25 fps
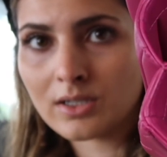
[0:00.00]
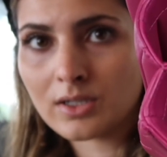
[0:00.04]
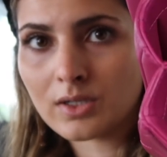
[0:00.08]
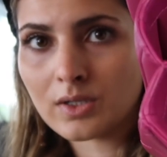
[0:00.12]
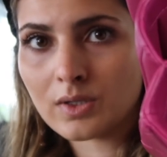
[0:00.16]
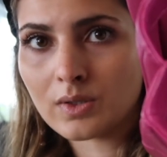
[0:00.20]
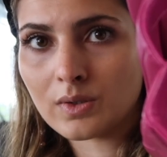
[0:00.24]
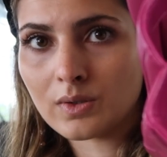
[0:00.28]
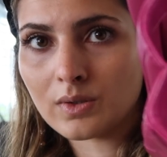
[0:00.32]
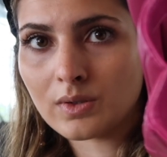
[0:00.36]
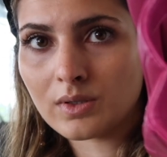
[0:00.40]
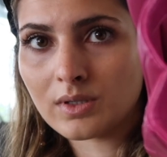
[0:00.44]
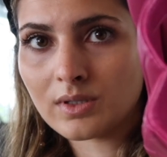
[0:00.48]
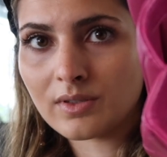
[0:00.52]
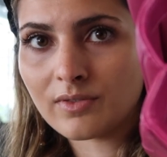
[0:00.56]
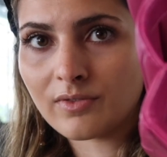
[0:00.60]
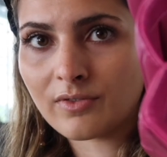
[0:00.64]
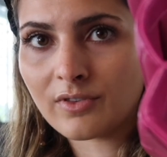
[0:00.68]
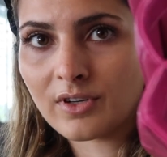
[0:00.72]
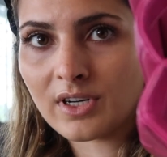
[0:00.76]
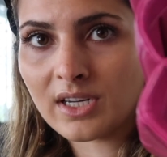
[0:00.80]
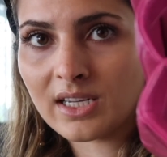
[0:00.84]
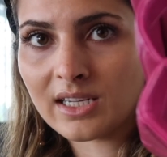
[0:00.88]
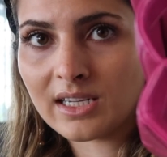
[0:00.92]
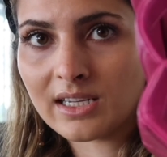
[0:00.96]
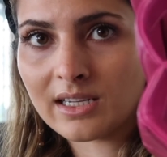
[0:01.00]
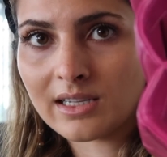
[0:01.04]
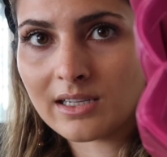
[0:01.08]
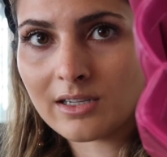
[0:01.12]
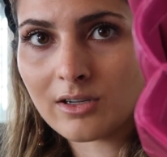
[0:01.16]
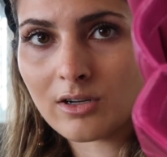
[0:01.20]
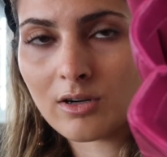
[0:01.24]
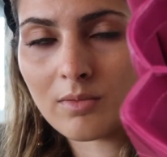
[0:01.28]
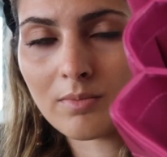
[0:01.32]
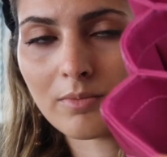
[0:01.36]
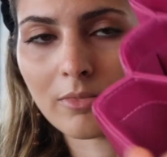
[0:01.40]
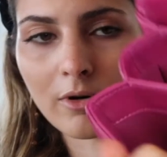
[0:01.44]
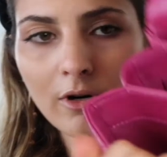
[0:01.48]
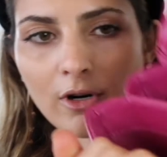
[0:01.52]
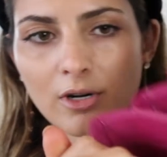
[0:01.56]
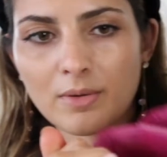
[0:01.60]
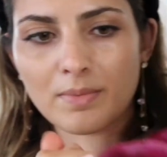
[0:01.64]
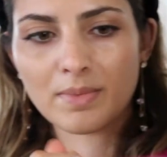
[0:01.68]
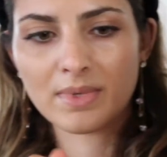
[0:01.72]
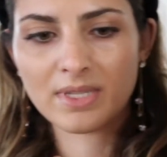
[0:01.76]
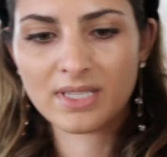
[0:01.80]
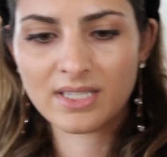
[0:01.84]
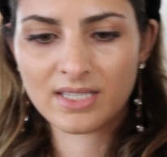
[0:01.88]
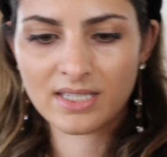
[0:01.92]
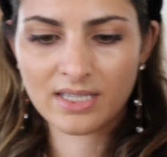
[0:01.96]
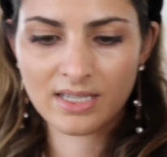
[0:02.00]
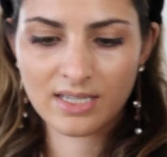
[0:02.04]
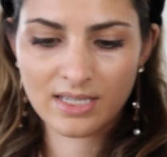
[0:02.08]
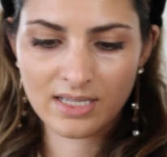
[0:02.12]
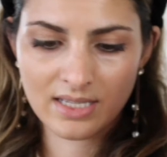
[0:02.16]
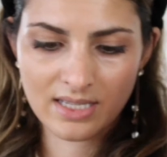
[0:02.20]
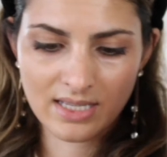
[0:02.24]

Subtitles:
three little compartments